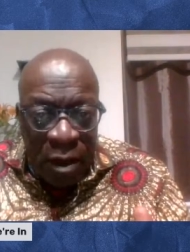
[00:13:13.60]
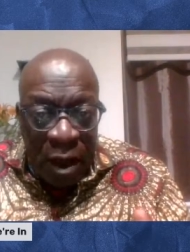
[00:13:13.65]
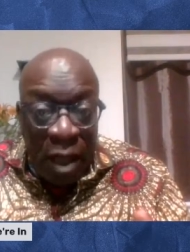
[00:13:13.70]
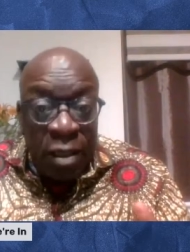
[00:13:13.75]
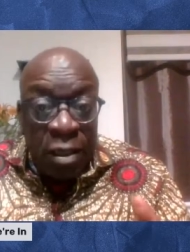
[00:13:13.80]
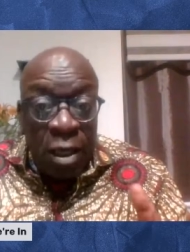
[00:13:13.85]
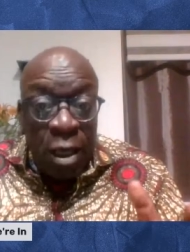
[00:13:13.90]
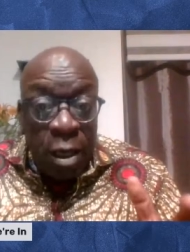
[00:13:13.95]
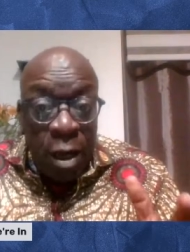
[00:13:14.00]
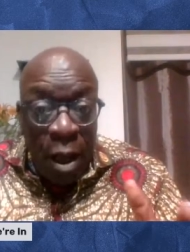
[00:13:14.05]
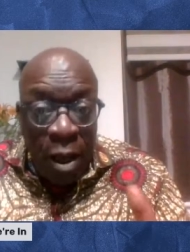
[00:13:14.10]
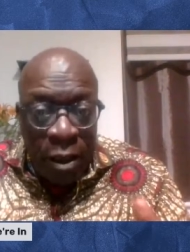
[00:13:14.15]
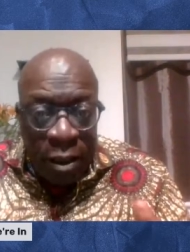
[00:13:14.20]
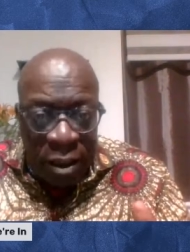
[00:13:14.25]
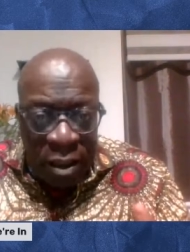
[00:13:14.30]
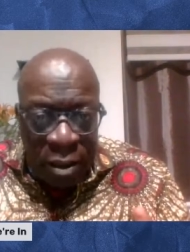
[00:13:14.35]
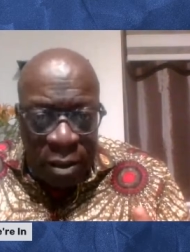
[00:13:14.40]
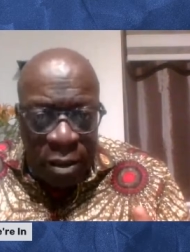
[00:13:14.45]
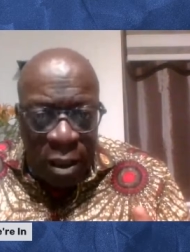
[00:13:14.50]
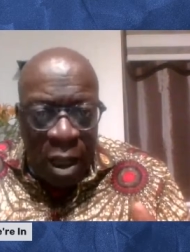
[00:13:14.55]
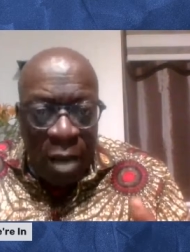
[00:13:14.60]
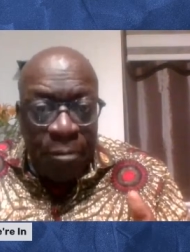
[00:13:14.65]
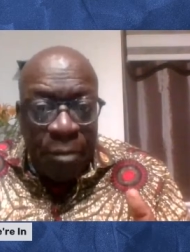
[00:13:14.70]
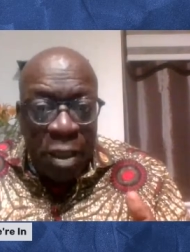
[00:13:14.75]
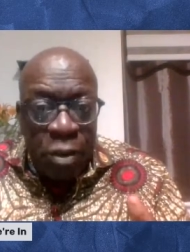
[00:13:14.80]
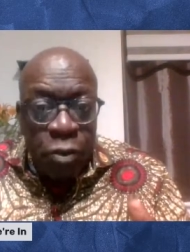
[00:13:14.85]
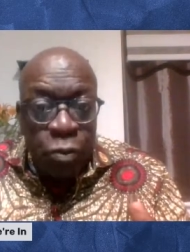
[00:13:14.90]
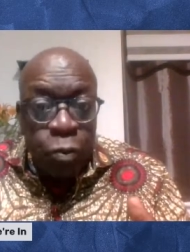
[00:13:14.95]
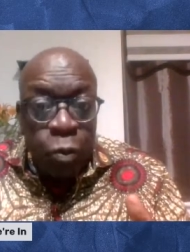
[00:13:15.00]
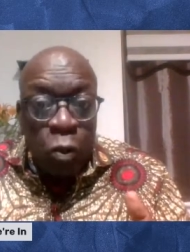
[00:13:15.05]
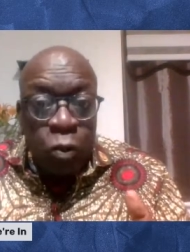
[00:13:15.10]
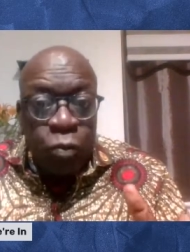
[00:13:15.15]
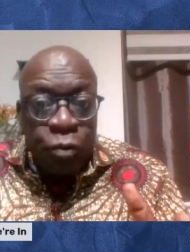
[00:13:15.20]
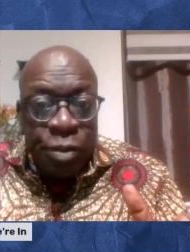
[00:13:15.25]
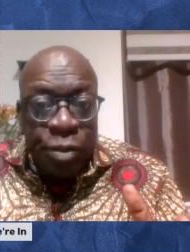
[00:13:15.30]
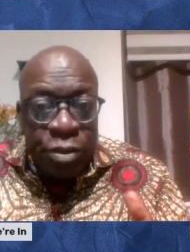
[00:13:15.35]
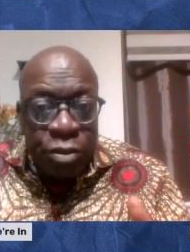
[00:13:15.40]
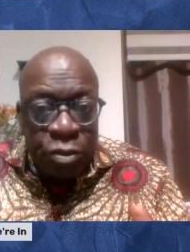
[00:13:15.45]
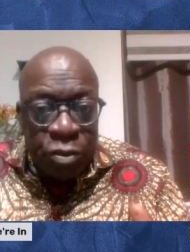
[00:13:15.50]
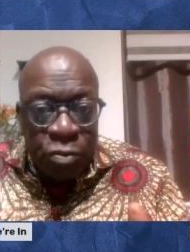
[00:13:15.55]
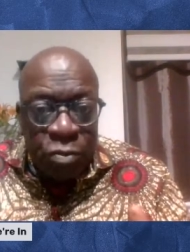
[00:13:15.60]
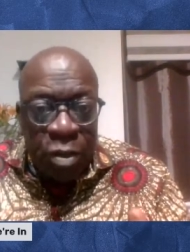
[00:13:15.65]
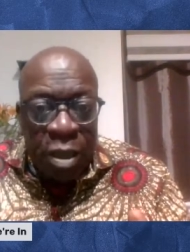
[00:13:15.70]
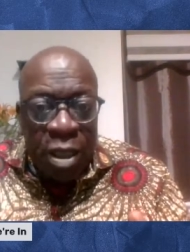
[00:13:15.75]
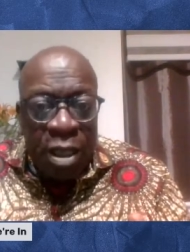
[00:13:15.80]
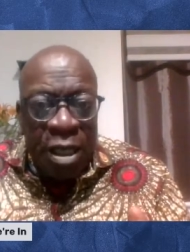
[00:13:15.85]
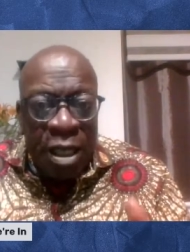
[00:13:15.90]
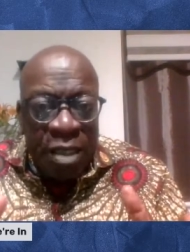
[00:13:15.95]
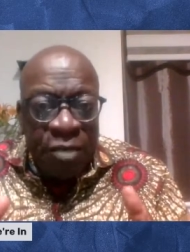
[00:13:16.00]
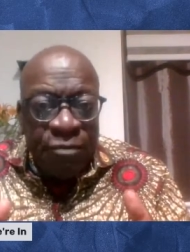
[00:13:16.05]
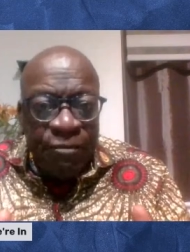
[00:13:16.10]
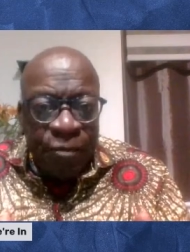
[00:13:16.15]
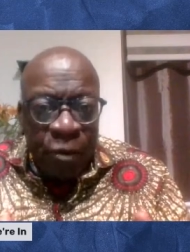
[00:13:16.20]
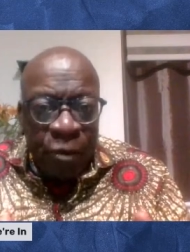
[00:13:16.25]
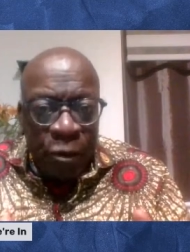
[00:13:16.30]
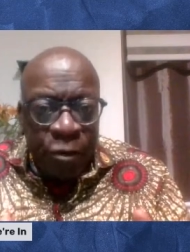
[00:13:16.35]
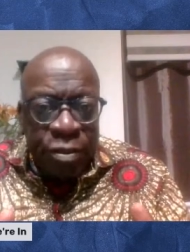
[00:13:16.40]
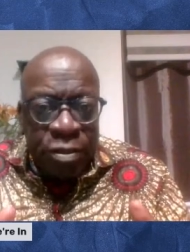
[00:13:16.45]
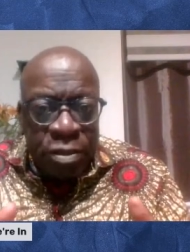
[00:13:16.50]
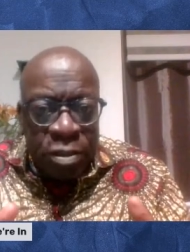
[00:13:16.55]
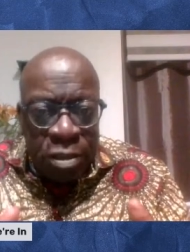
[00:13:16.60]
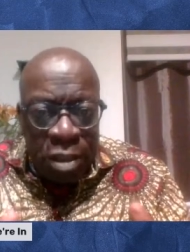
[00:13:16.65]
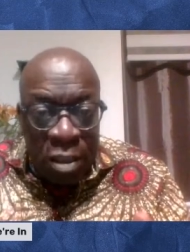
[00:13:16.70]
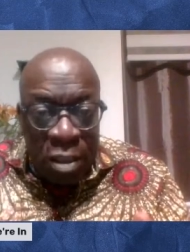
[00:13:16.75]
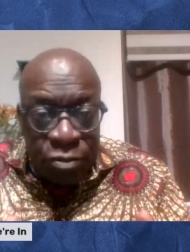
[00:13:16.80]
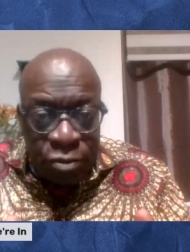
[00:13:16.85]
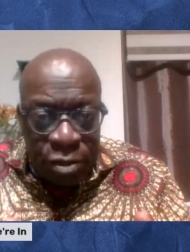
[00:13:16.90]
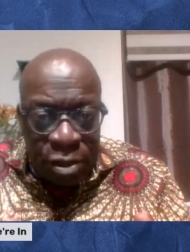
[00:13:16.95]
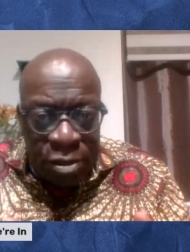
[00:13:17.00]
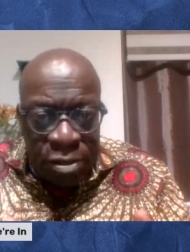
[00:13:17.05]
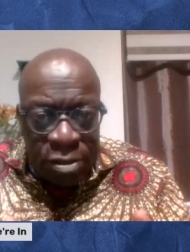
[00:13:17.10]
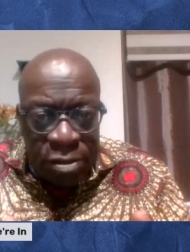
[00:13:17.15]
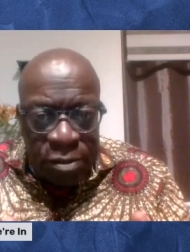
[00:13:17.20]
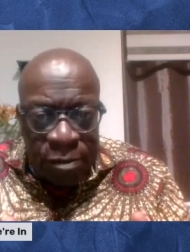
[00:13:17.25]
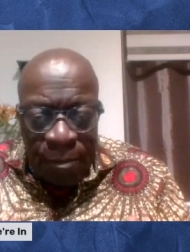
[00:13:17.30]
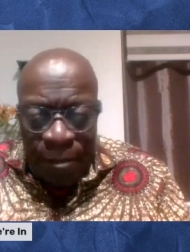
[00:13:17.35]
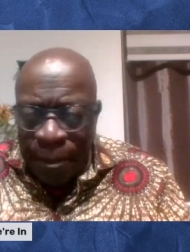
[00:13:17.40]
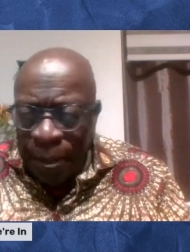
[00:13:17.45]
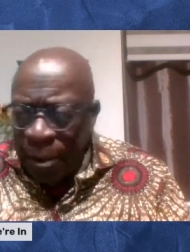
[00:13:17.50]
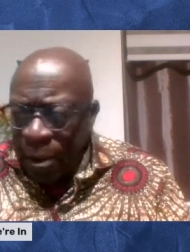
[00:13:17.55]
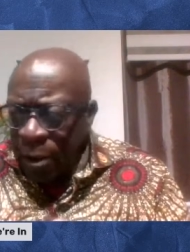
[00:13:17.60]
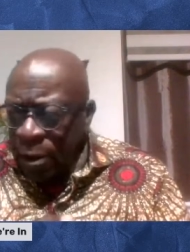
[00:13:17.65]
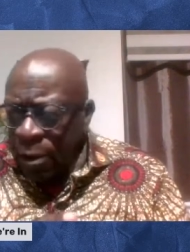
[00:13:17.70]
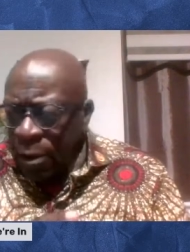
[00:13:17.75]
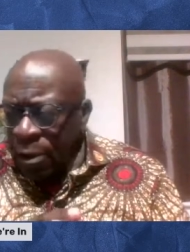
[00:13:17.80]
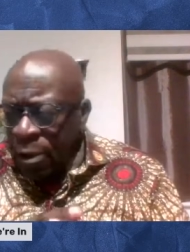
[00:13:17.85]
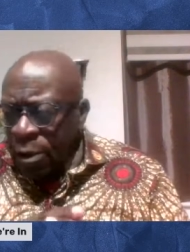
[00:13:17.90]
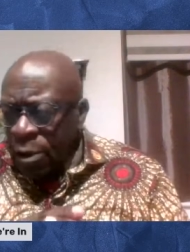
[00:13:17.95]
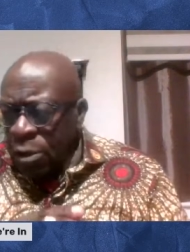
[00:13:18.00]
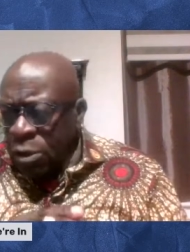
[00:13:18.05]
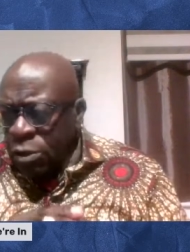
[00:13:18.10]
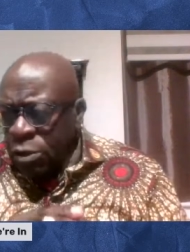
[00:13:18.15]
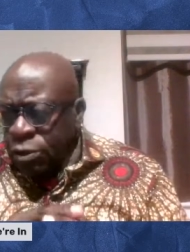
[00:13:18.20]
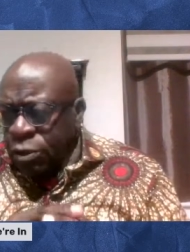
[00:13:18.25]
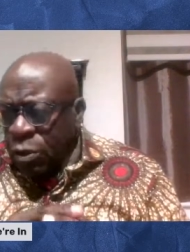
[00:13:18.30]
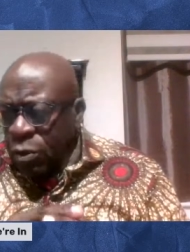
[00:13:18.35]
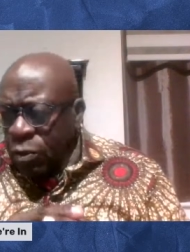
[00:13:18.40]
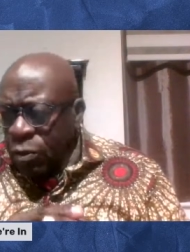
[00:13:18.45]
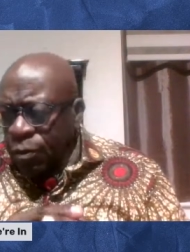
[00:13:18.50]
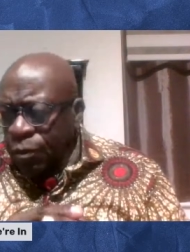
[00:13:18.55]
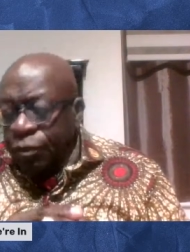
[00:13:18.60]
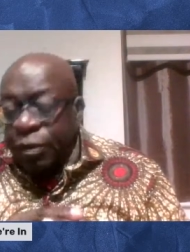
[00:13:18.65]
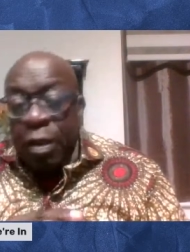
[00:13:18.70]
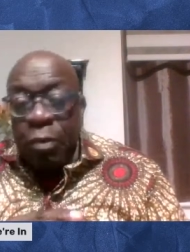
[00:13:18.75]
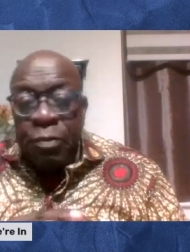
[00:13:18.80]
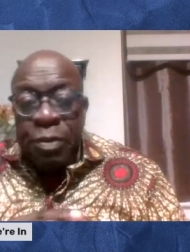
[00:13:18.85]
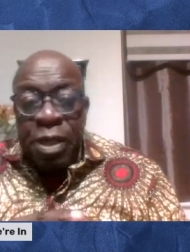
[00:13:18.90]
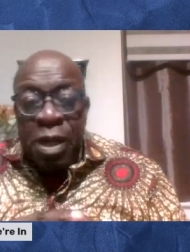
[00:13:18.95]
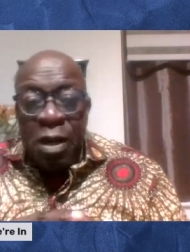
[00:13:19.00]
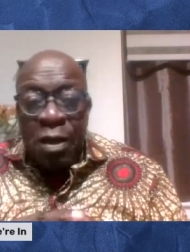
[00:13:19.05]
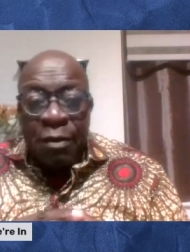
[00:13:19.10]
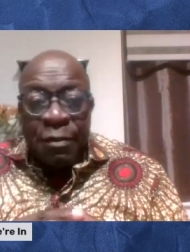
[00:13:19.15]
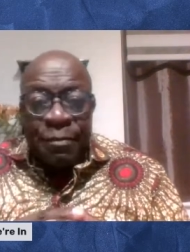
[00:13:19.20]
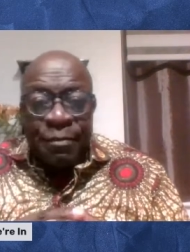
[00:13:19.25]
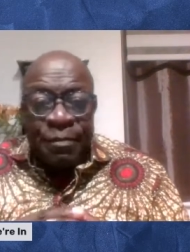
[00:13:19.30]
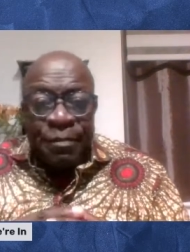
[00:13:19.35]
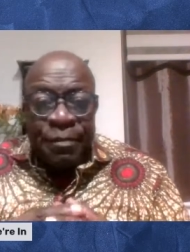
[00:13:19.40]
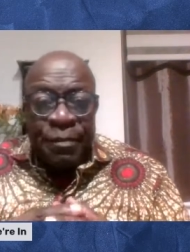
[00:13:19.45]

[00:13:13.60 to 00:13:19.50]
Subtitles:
and lying about what we do in foreign countries. So there we are.